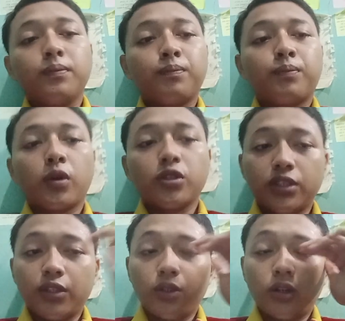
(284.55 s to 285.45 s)

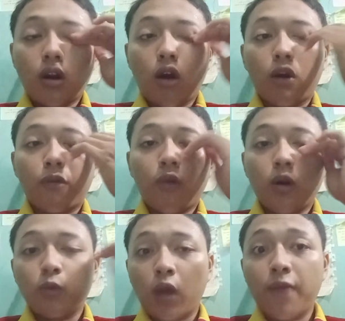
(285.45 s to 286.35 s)
procedure or
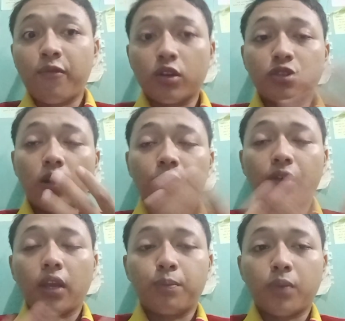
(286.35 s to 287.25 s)
formula for solving a
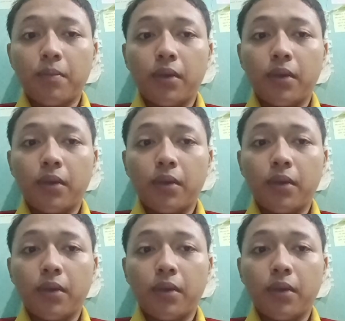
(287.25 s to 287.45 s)
problem.